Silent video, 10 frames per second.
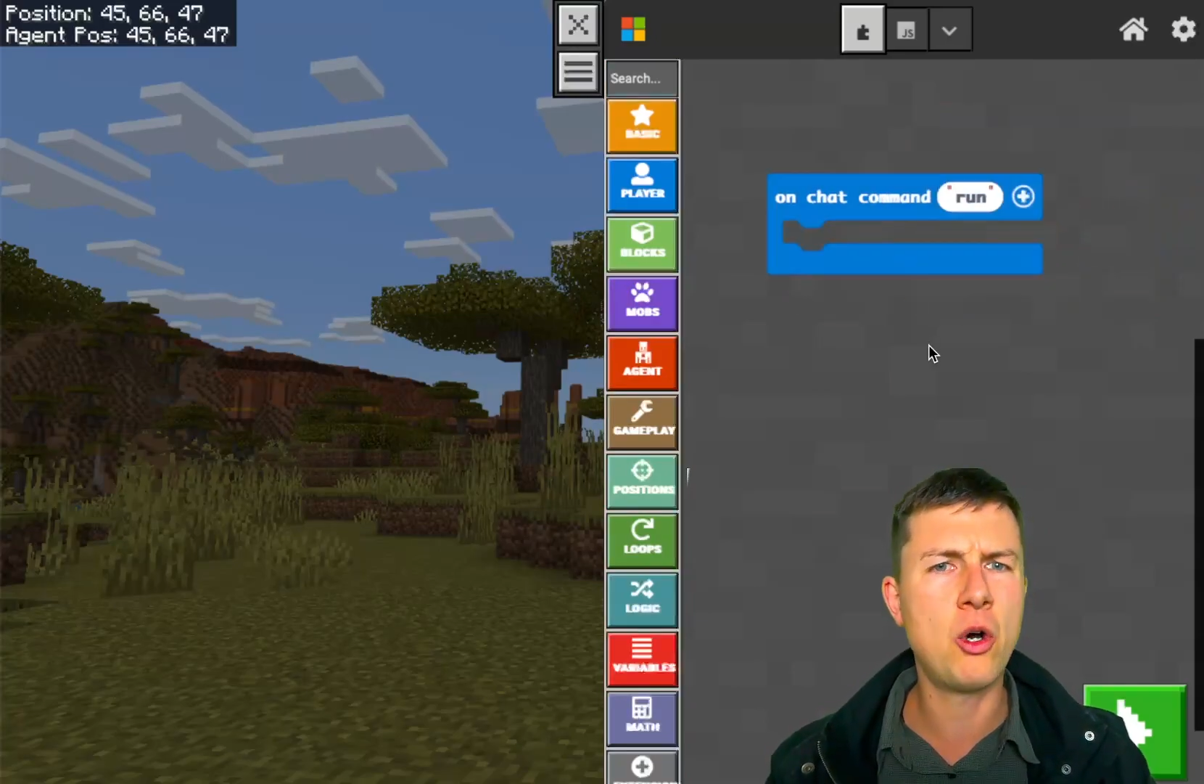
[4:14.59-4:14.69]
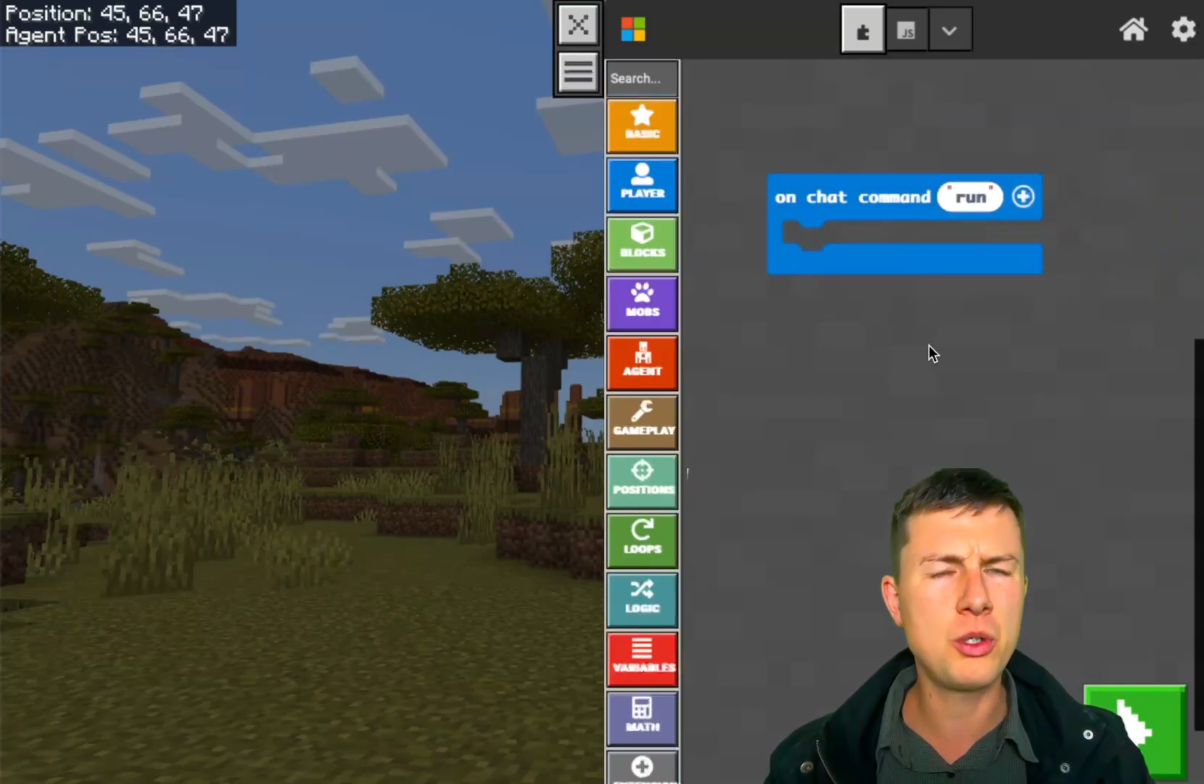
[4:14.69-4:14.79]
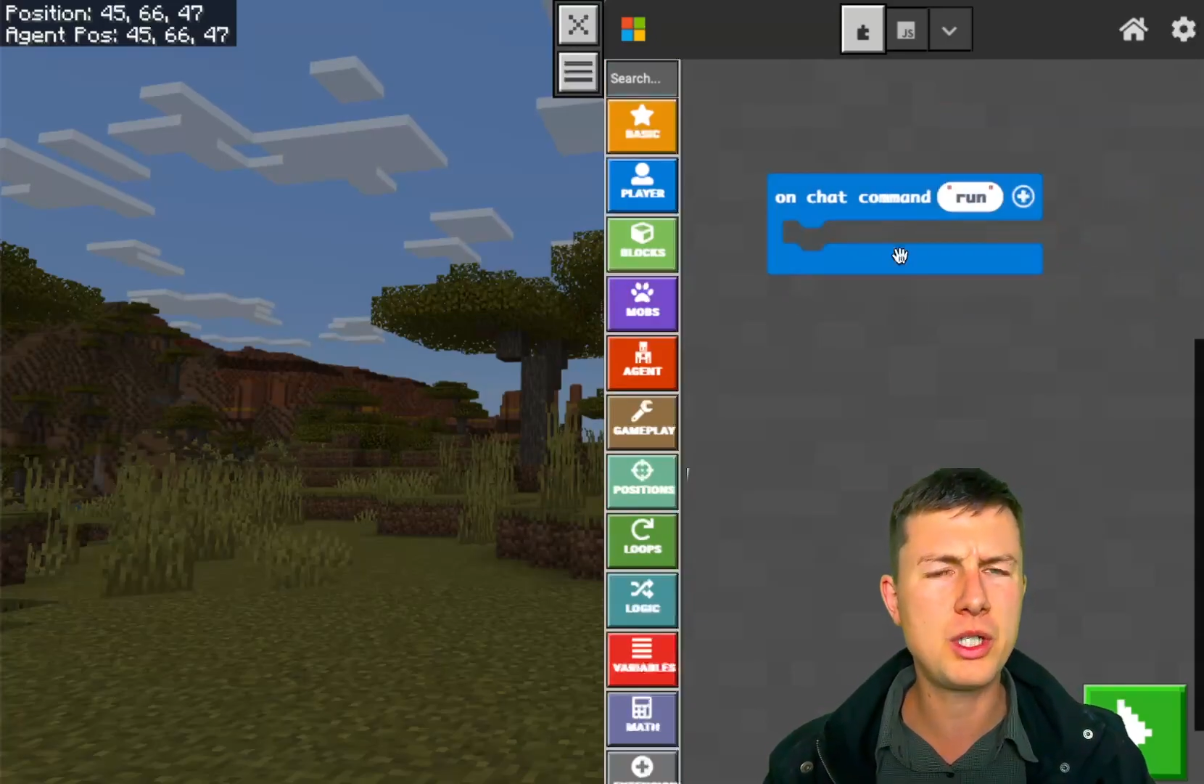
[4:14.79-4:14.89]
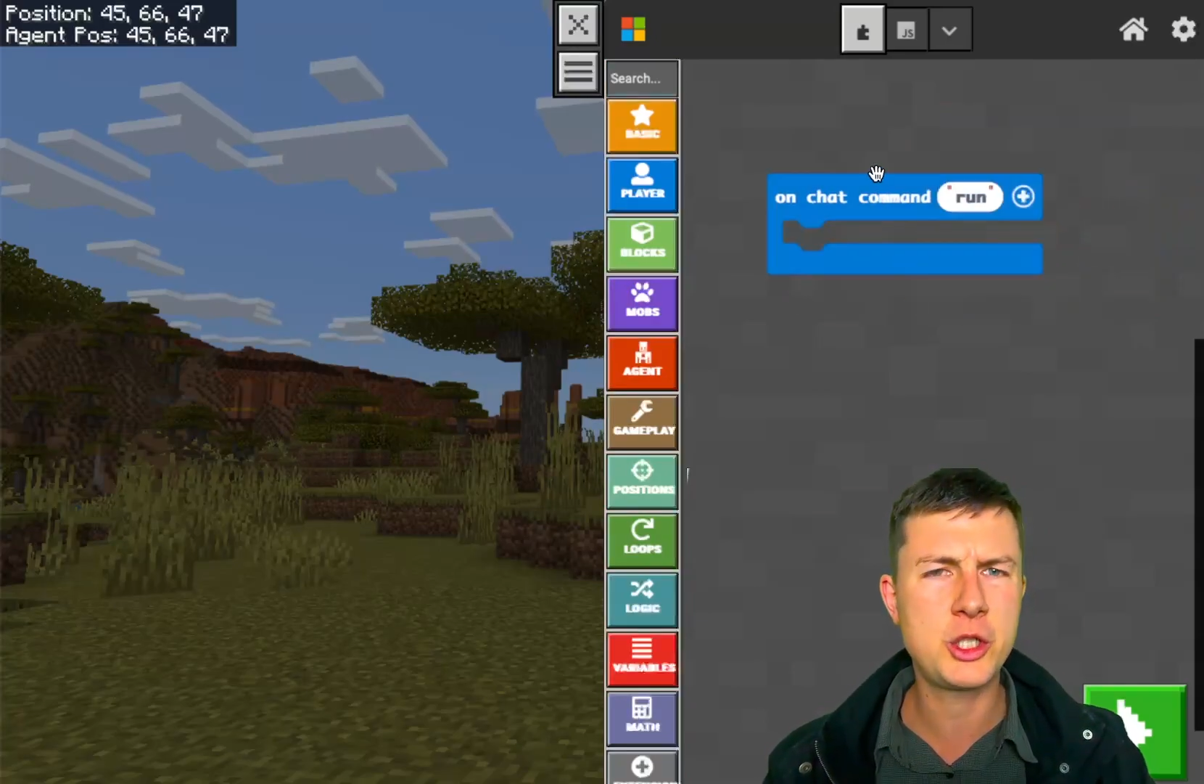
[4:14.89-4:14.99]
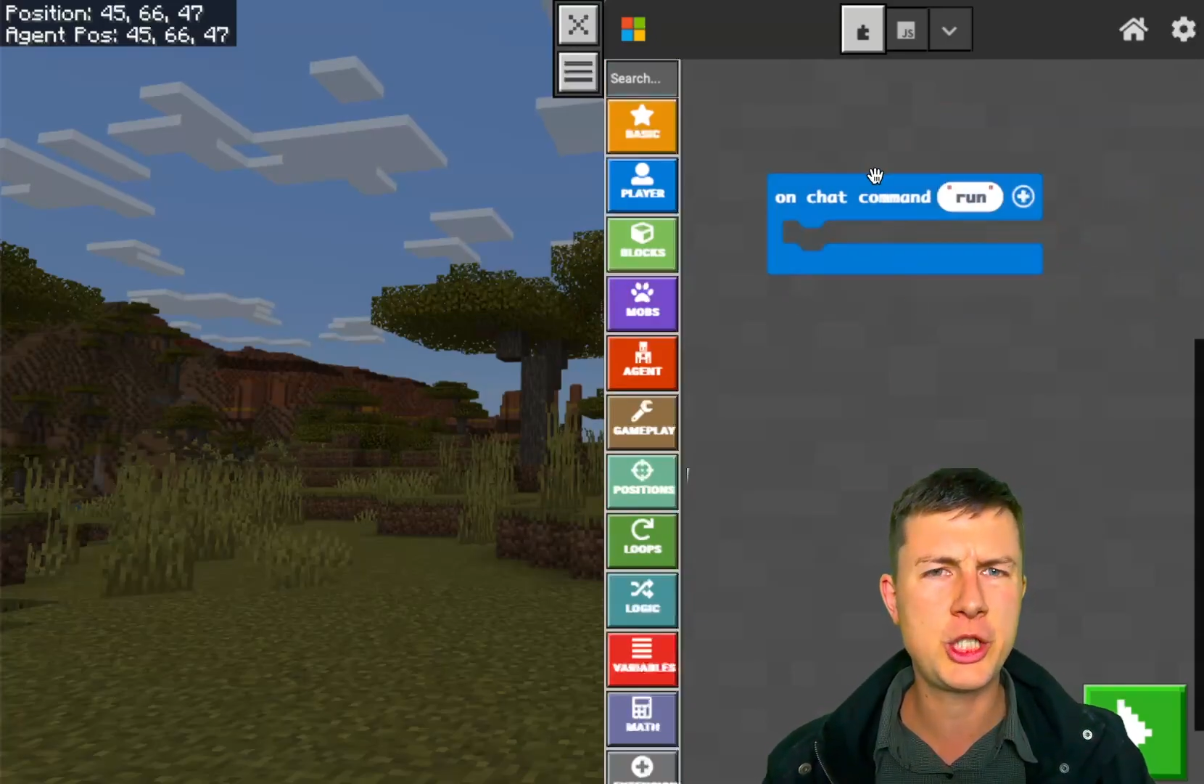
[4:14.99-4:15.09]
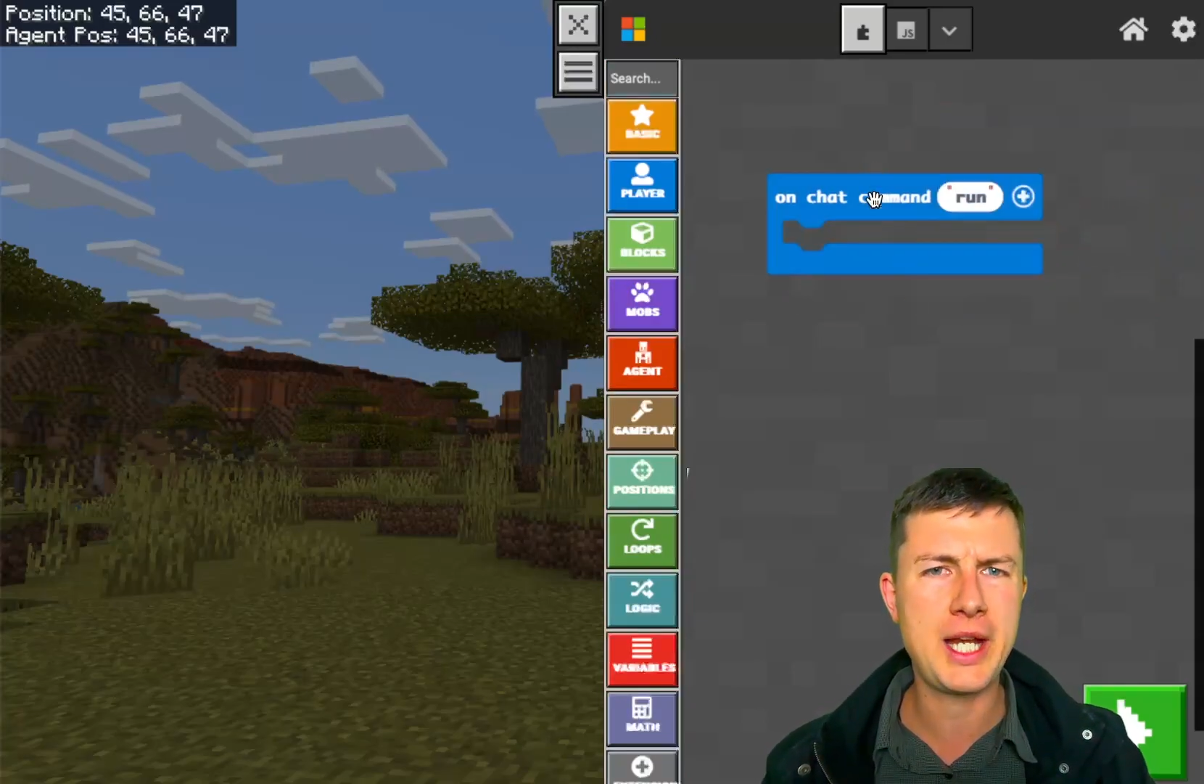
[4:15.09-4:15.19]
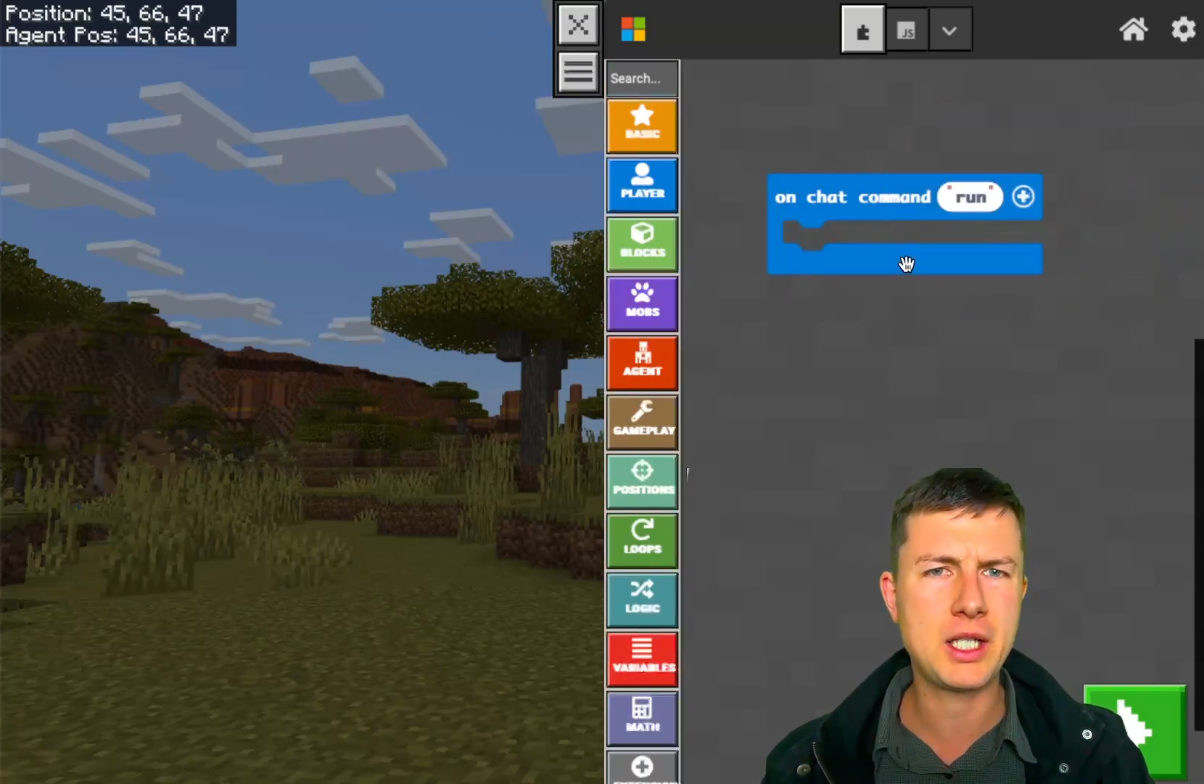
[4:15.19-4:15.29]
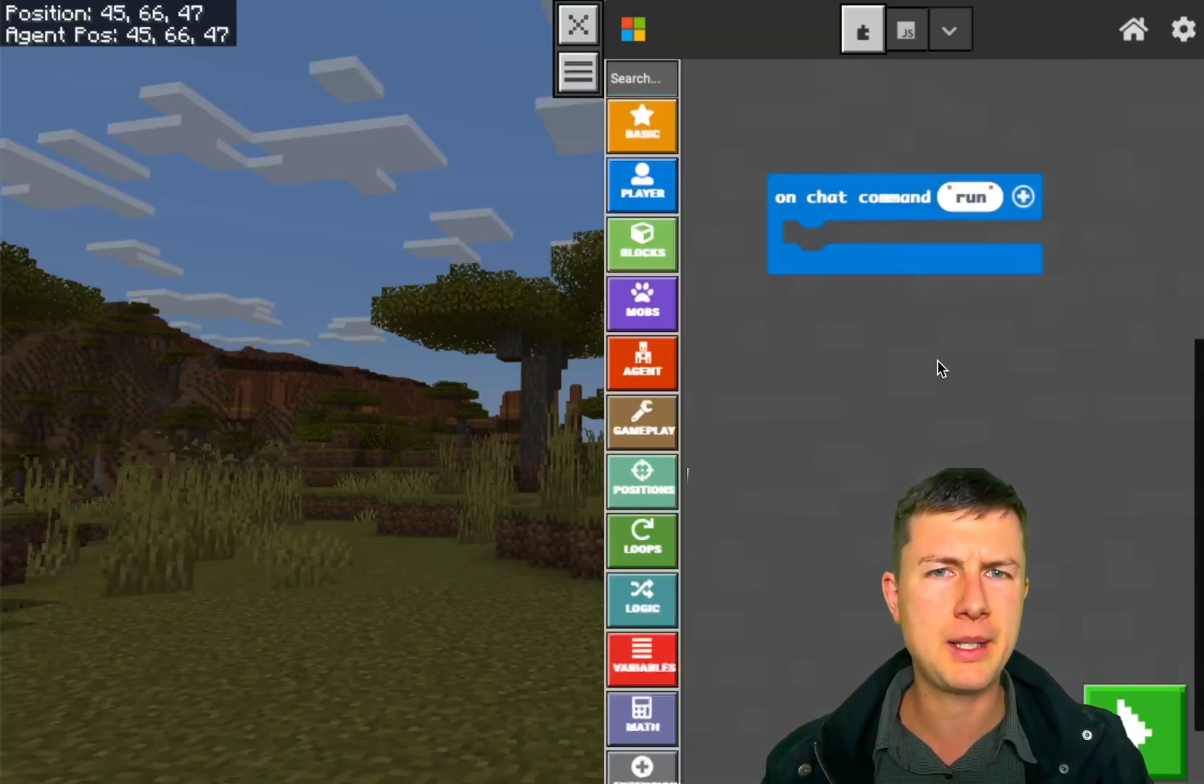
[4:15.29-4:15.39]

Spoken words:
on chat